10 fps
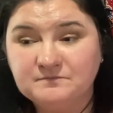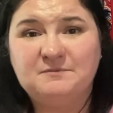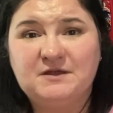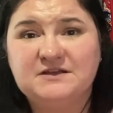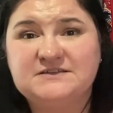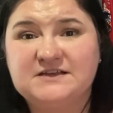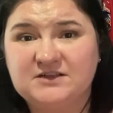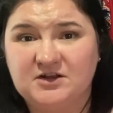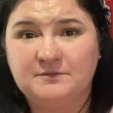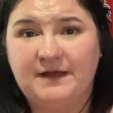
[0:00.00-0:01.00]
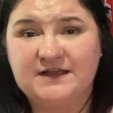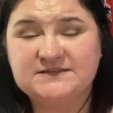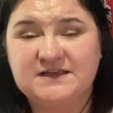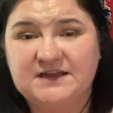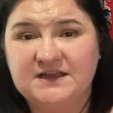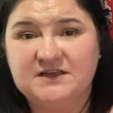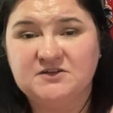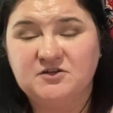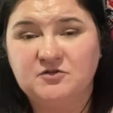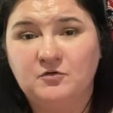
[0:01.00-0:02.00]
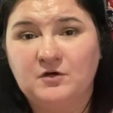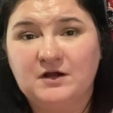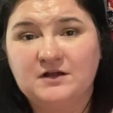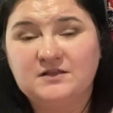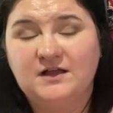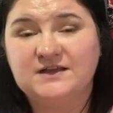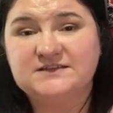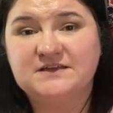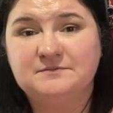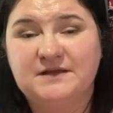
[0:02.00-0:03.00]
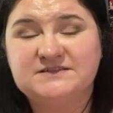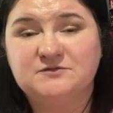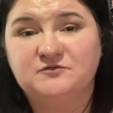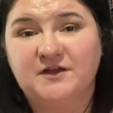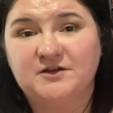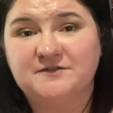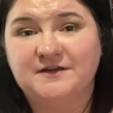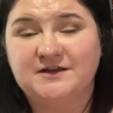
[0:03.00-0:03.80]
Keeping a declutter basket in your closet makes it very, very